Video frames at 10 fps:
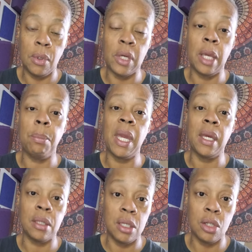Okay,
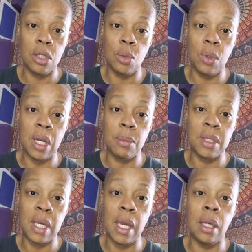pay attention to what I'm
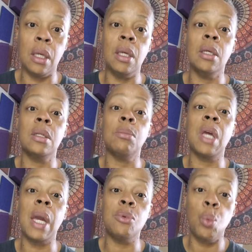saying.
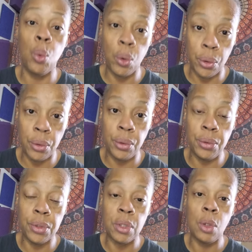Sometimes
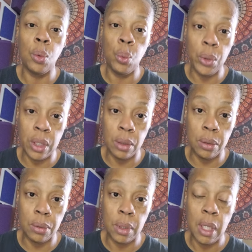words
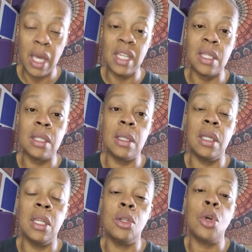will, and
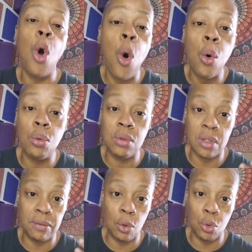then the
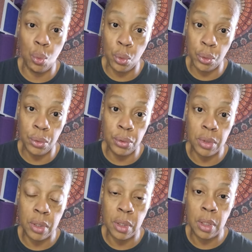tones of those
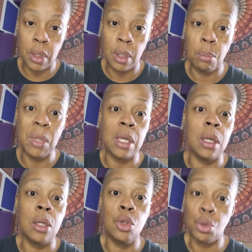words
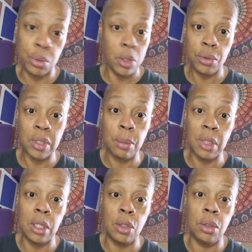may trigger
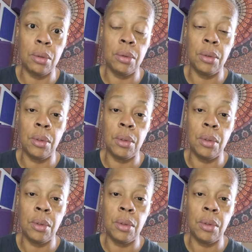something in you.